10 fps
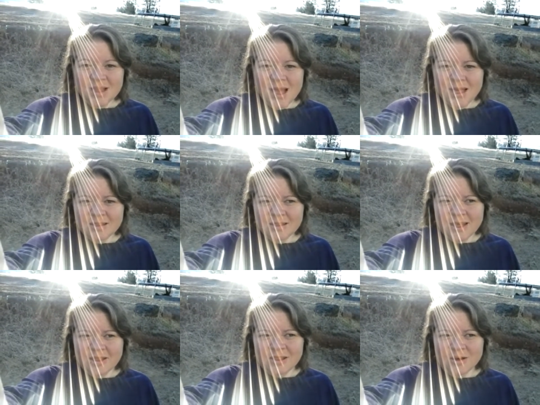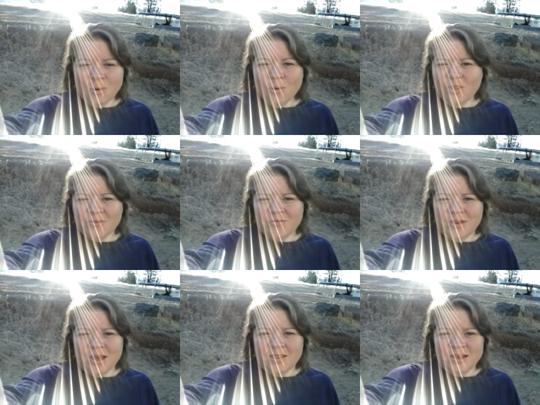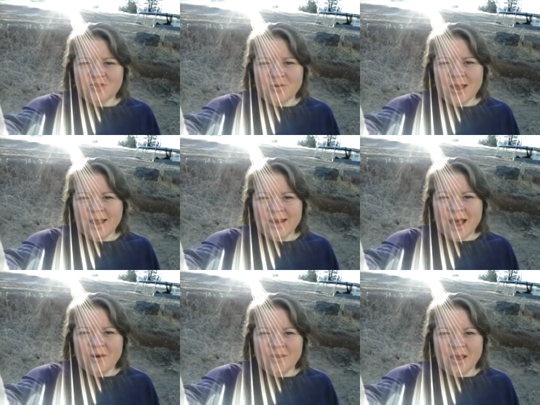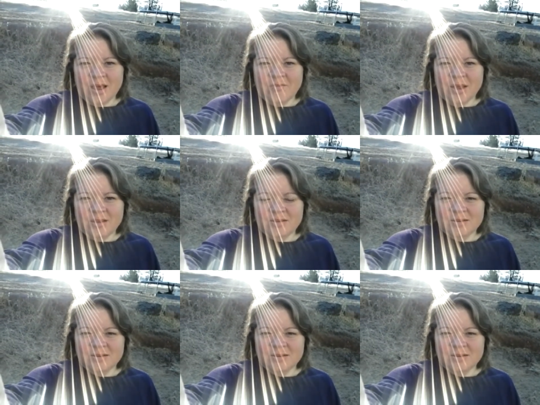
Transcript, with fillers: at like the old thrifty. I think it's Rite Aid now, and they have that